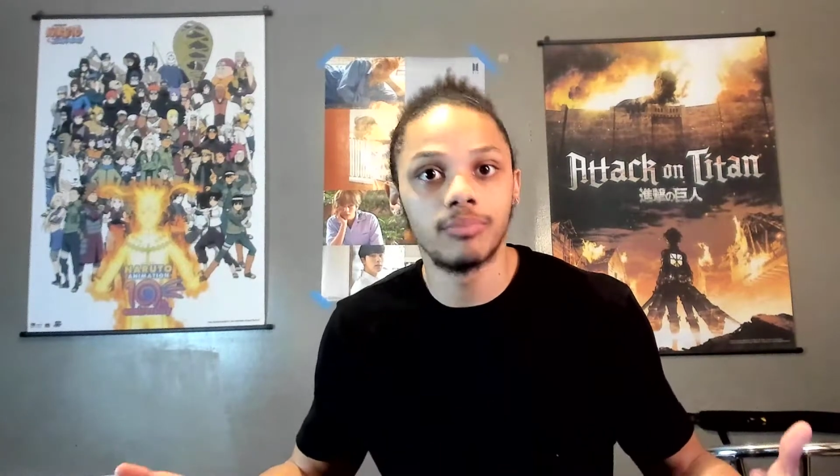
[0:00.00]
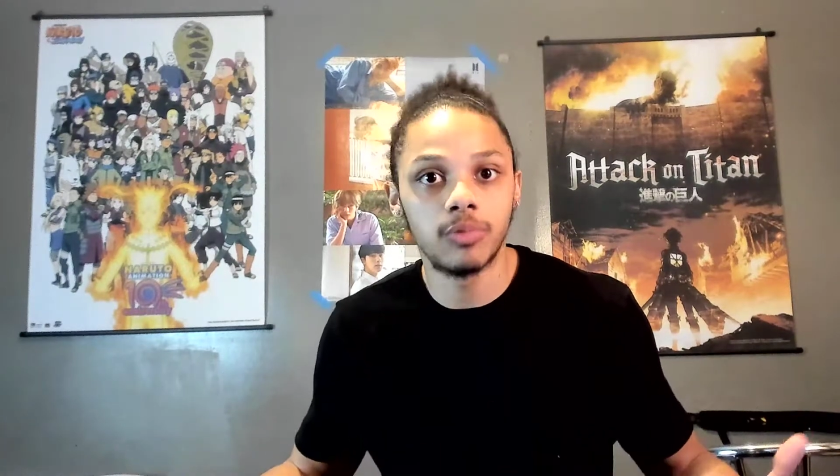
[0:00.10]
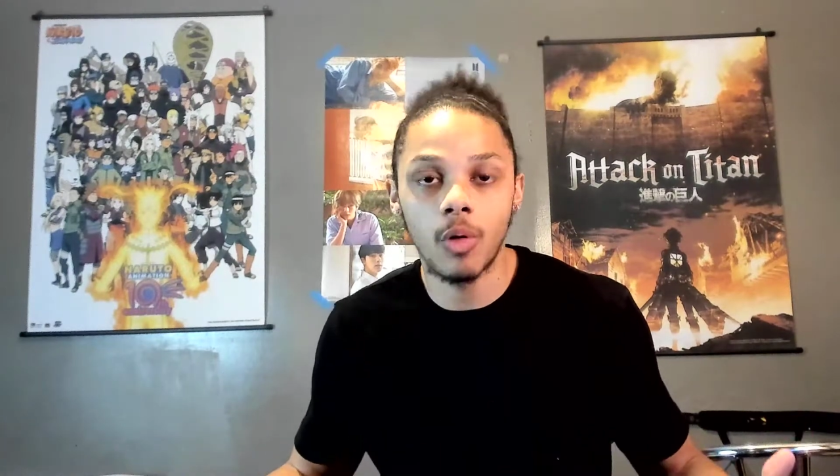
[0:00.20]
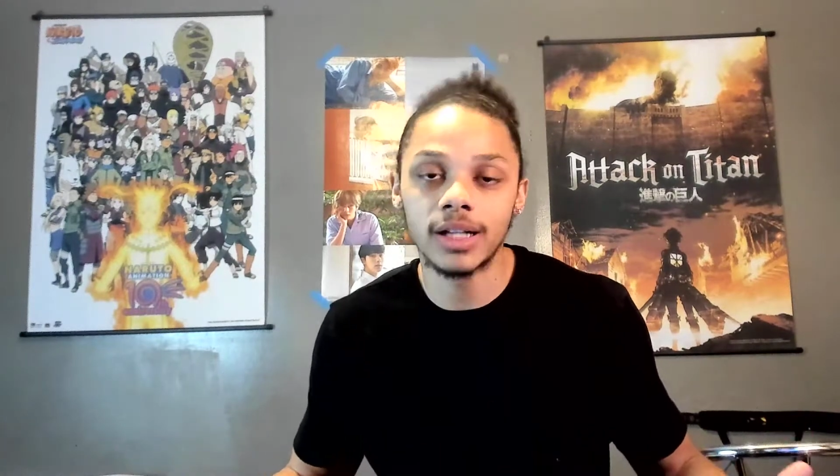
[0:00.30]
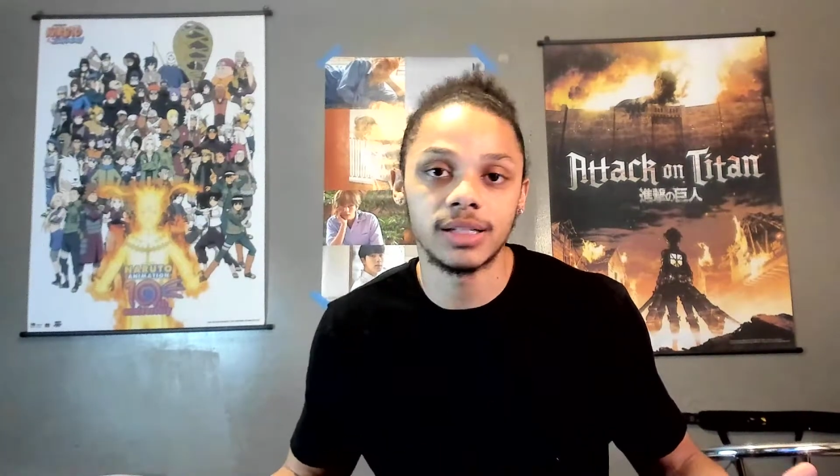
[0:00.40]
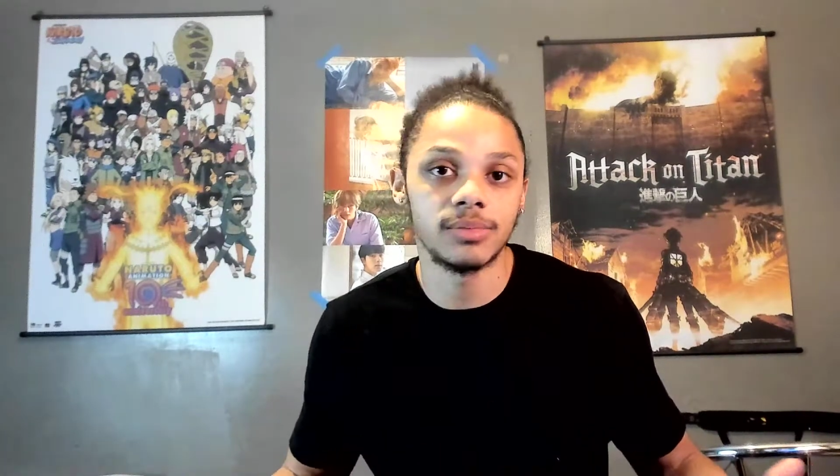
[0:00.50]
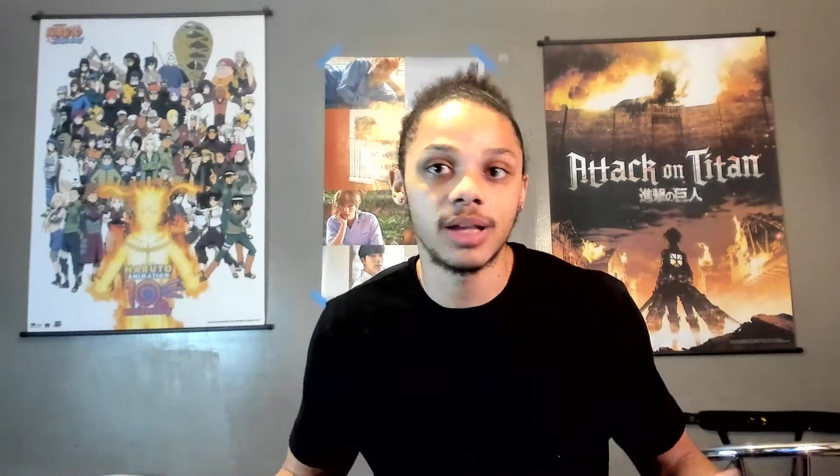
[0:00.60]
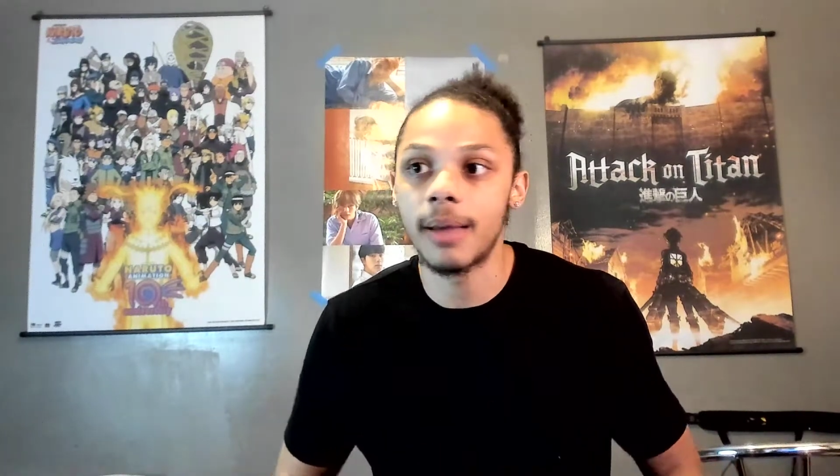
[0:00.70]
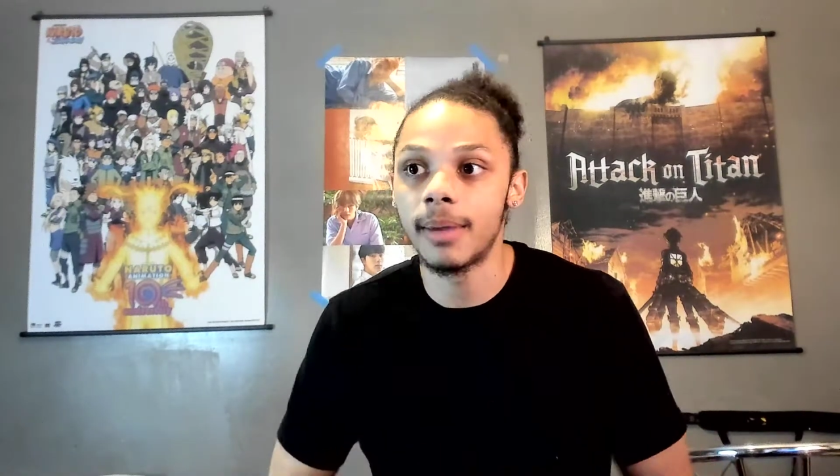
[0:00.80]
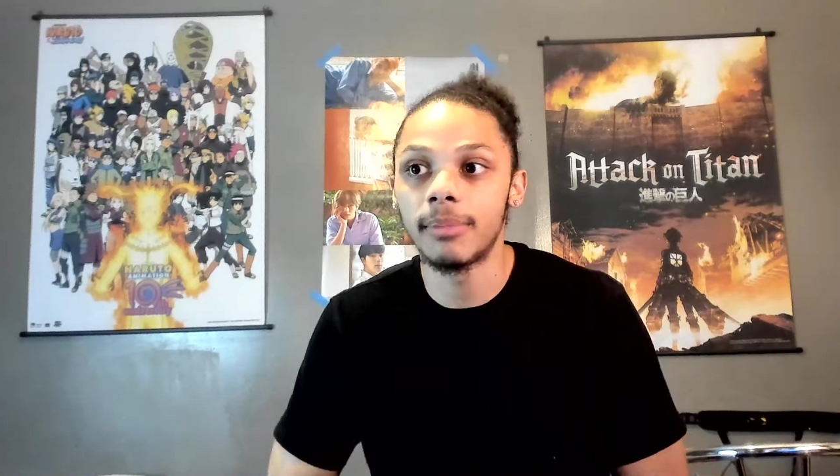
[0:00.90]
quite some
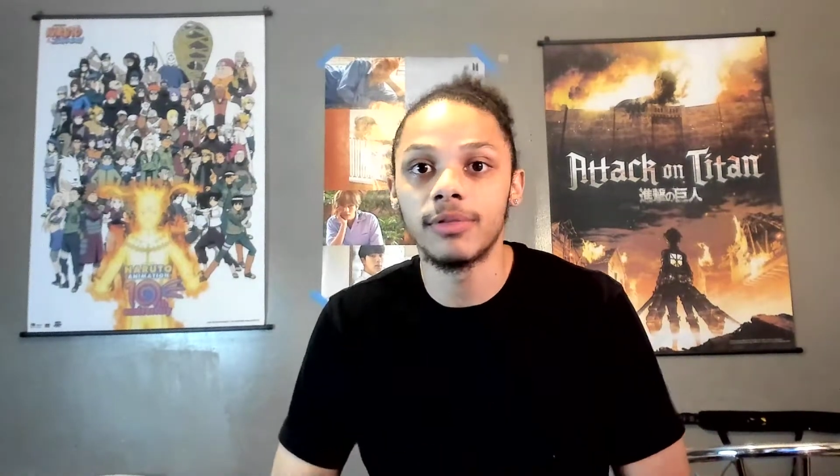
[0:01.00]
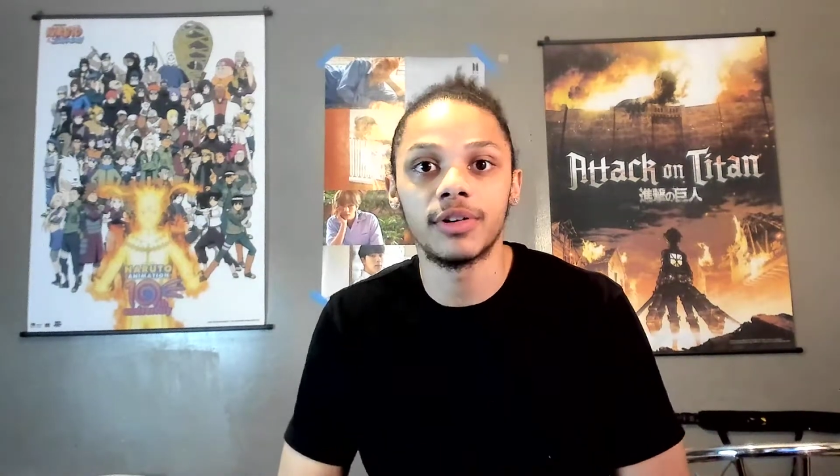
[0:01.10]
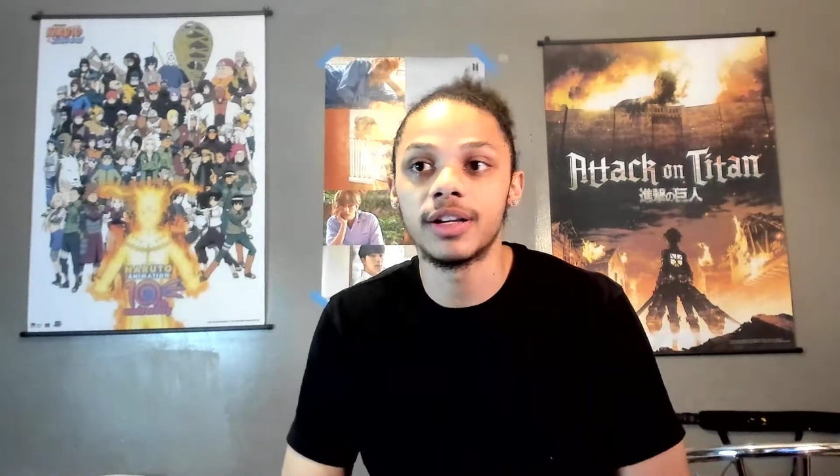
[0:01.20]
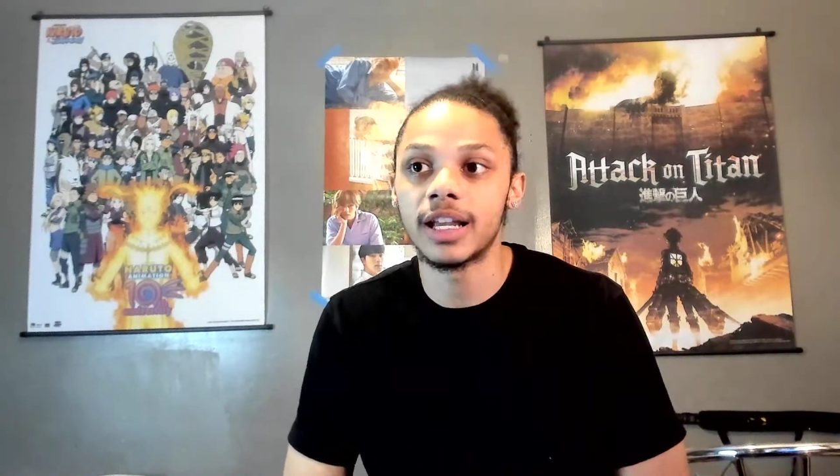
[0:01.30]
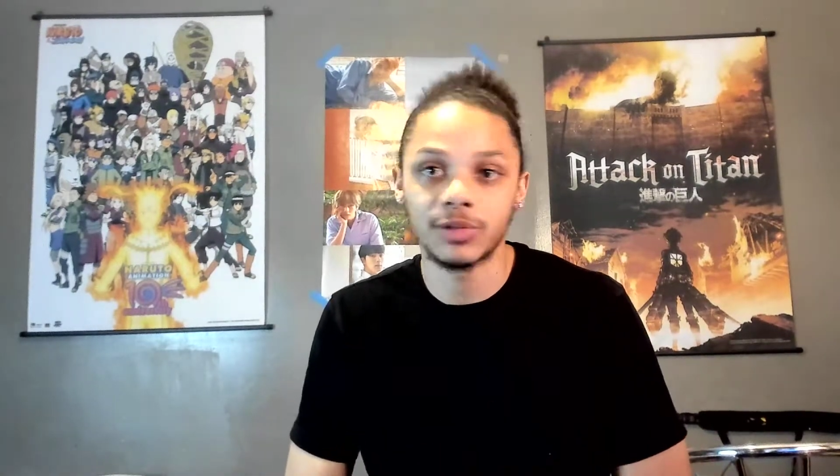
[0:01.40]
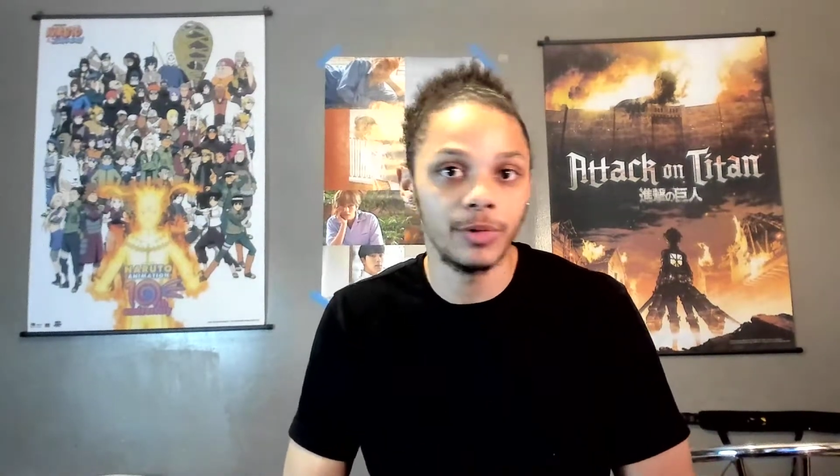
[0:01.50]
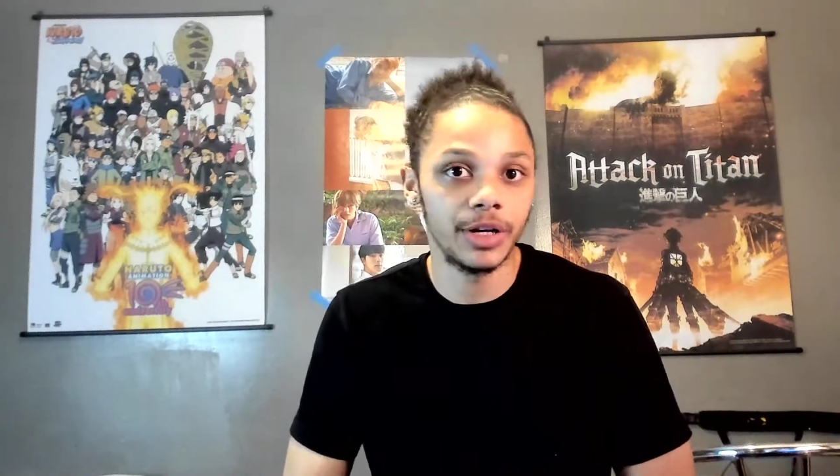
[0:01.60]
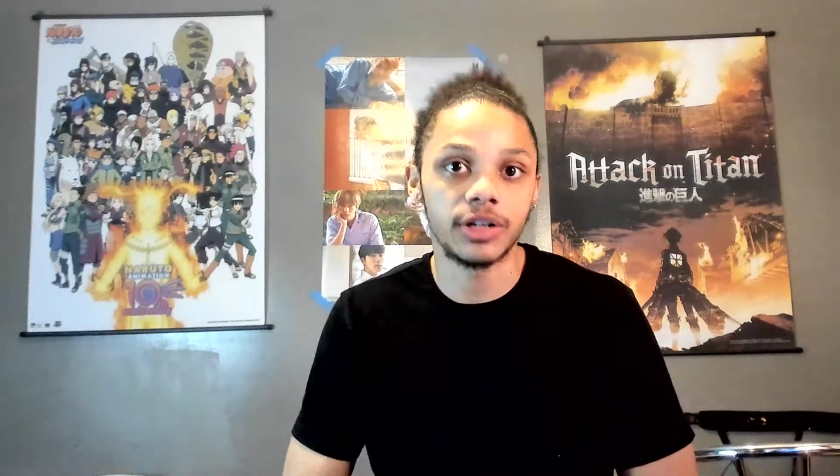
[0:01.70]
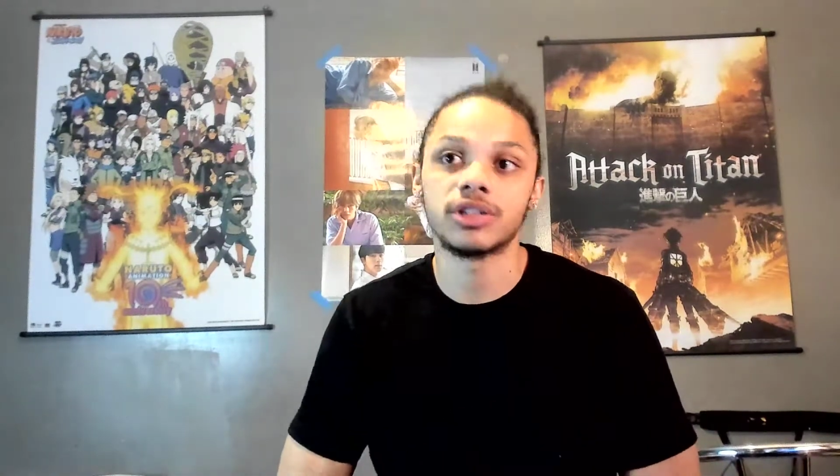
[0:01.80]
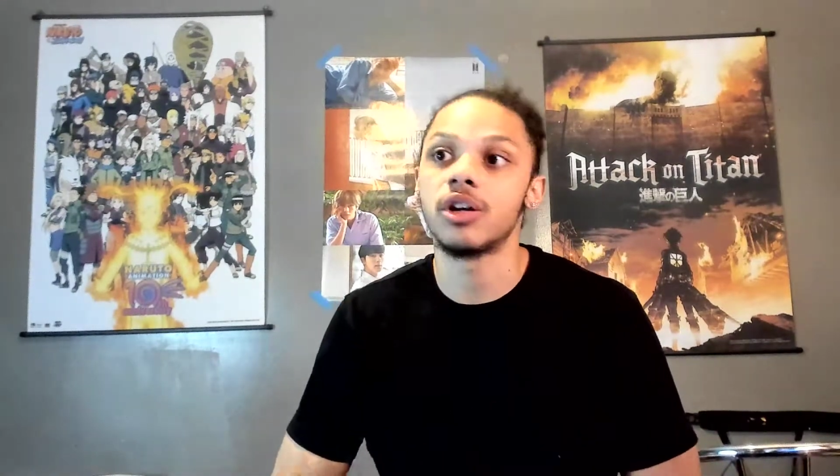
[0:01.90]
time, maybe for the next
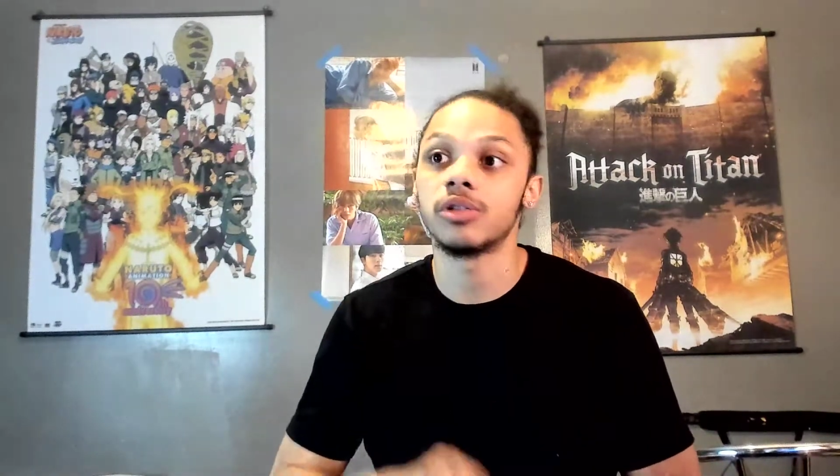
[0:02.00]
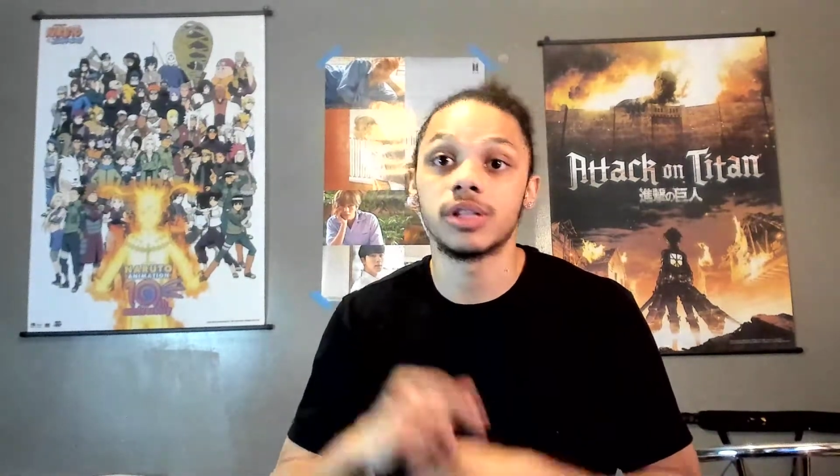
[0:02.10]
week or so,